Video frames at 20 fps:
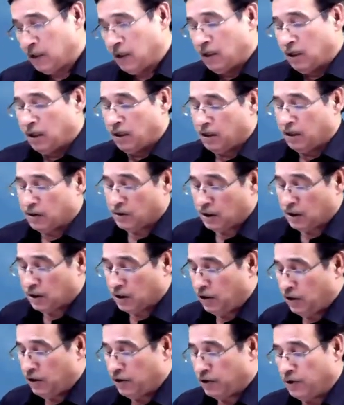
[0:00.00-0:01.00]
Is it
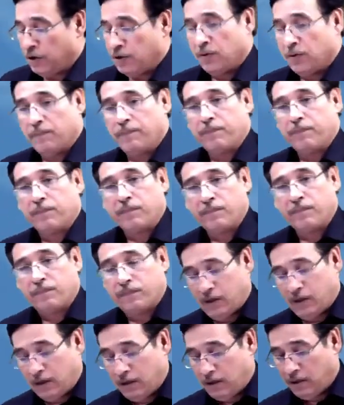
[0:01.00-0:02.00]
clear to you?
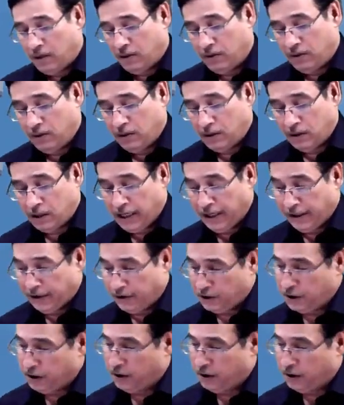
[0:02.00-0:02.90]
Right.